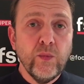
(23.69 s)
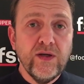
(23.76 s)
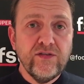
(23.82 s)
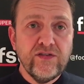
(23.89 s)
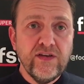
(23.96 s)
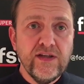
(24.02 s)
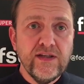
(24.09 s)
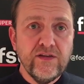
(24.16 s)
We
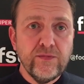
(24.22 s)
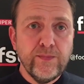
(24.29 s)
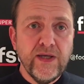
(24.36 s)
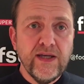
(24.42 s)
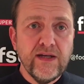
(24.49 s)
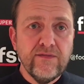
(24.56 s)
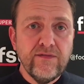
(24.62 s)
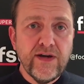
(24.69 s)
see this
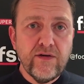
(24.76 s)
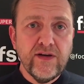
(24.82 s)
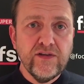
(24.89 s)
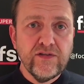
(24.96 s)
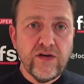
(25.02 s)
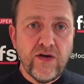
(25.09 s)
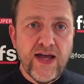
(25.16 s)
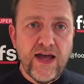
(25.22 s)
being a very
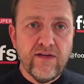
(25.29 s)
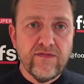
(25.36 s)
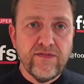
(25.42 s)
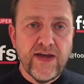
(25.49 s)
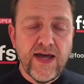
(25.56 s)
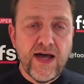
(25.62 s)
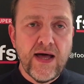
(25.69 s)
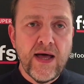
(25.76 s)
tight
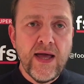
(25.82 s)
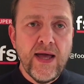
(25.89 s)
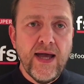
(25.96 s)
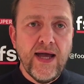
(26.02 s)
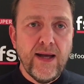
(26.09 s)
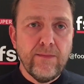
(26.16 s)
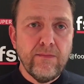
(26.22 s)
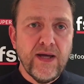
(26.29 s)
affair.
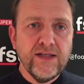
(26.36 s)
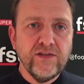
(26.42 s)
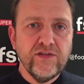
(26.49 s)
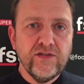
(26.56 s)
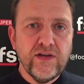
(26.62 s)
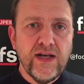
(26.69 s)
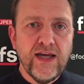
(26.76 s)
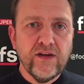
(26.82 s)
Our main
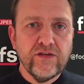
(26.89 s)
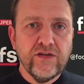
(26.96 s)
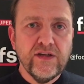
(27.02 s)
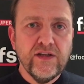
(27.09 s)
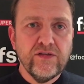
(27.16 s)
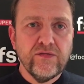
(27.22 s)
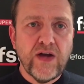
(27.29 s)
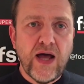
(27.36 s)

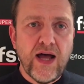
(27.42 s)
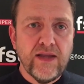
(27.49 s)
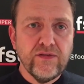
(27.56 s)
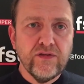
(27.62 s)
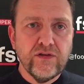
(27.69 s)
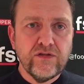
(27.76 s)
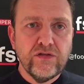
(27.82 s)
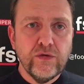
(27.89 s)
selection is for
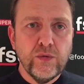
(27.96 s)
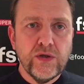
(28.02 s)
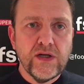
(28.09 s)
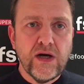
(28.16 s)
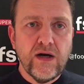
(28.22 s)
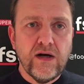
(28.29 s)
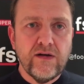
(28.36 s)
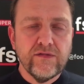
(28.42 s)
under
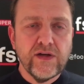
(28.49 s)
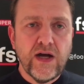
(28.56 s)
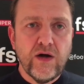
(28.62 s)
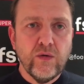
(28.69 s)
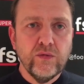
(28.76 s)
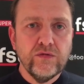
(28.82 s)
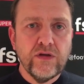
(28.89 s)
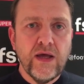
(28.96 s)
2.5
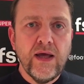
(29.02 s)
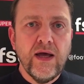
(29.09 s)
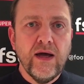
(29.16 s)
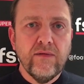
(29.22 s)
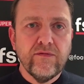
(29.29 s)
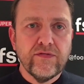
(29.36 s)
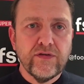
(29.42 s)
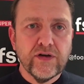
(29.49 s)
goals,
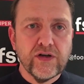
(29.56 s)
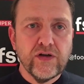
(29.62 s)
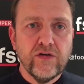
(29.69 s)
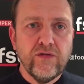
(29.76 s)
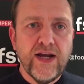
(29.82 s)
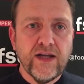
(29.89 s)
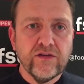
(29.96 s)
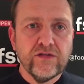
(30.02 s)
and for a
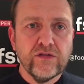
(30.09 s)
correct